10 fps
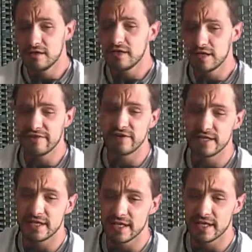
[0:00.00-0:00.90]
And if you
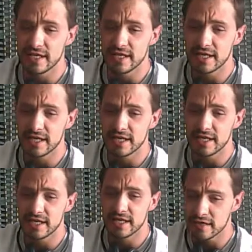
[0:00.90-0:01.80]
dig it, like and
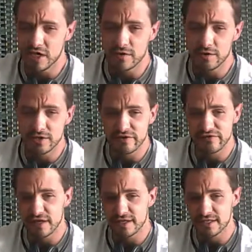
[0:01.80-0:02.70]
subscribe and share it with your friends.